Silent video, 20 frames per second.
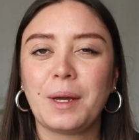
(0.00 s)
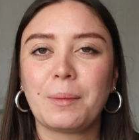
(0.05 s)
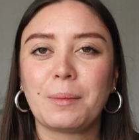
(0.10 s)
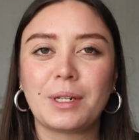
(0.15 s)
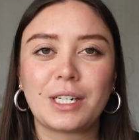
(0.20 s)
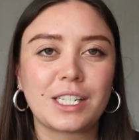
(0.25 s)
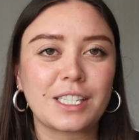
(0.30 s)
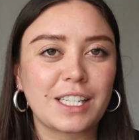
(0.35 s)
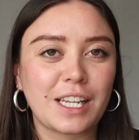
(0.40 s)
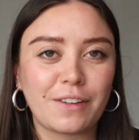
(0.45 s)

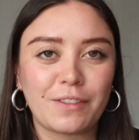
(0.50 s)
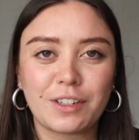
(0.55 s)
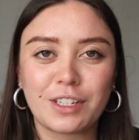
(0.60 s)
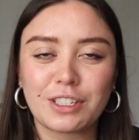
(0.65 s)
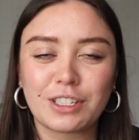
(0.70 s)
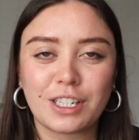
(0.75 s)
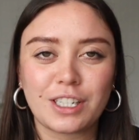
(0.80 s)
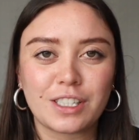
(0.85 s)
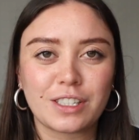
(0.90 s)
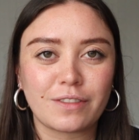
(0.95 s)
But just having
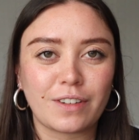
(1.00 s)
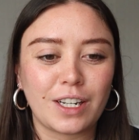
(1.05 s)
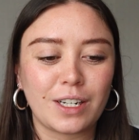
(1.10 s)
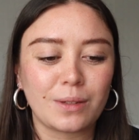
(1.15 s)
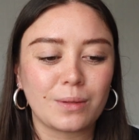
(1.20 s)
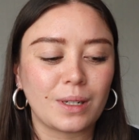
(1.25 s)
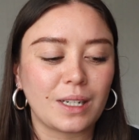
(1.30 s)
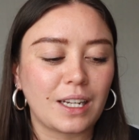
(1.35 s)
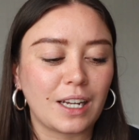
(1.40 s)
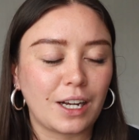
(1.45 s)
a change of
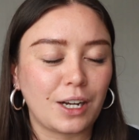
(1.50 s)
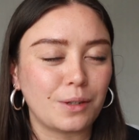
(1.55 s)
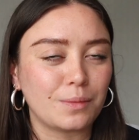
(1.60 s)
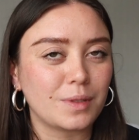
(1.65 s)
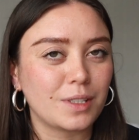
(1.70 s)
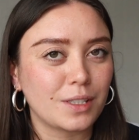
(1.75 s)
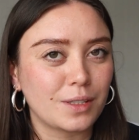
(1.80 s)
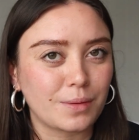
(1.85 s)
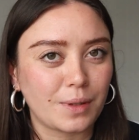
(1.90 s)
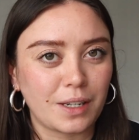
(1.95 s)
underwear
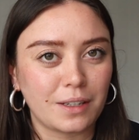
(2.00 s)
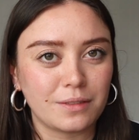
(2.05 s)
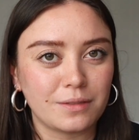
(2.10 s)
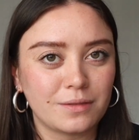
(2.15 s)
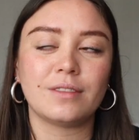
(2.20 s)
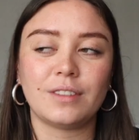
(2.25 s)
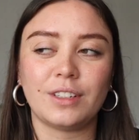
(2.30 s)
helps as well.